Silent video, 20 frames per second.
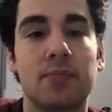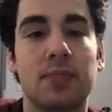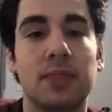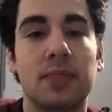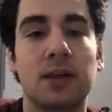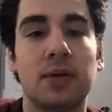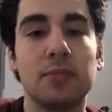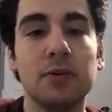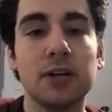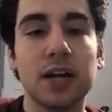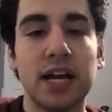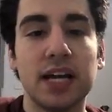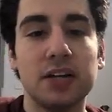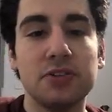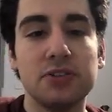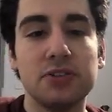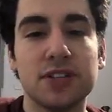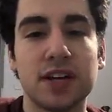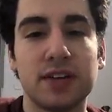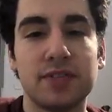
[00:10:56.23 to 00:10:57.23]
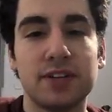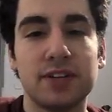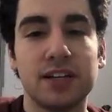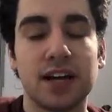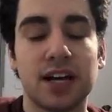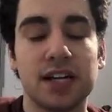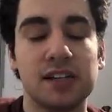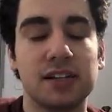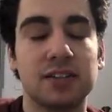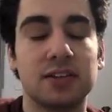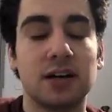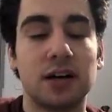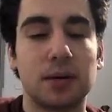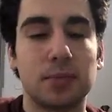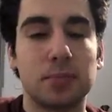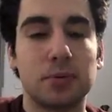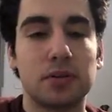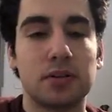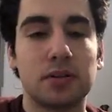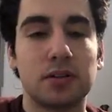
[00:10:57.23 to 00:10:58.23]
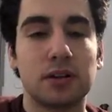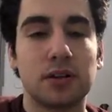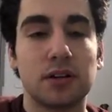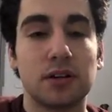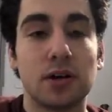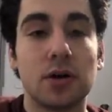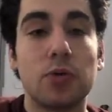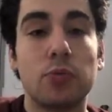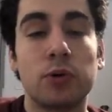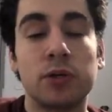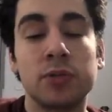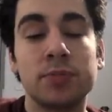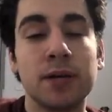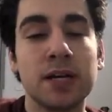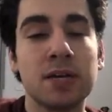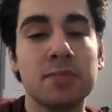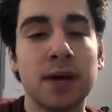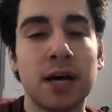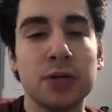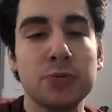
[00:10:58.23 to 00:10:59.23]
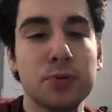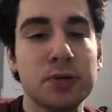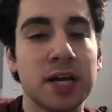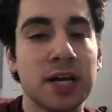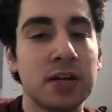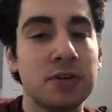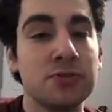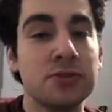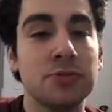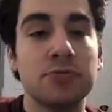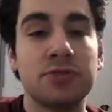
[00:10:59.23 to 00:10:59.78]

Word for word: Number 879, lump. When you're making mashed potatoes, you